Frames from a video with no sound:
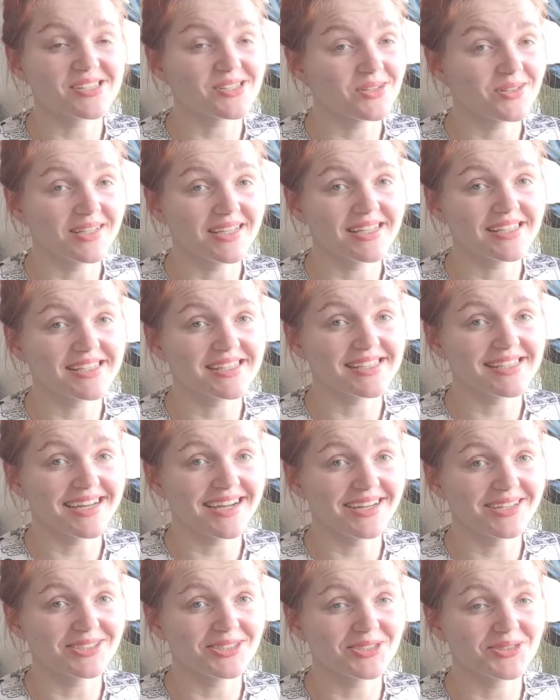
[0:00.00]
So let's
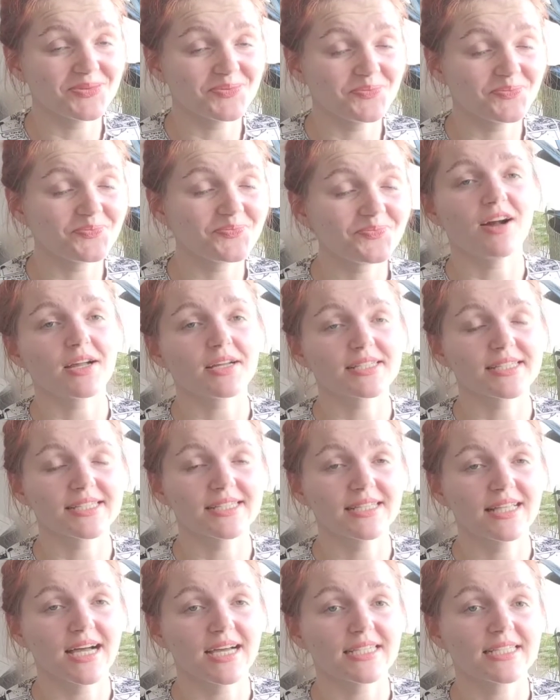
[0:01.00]
start. Ficus
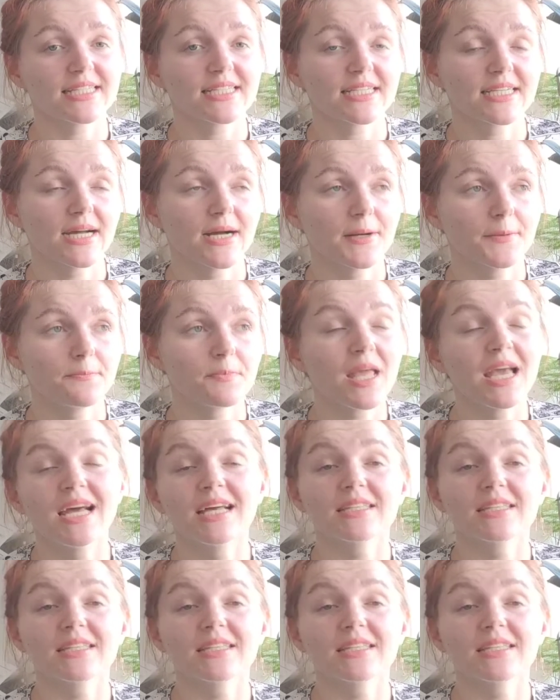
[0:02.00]
Elastica.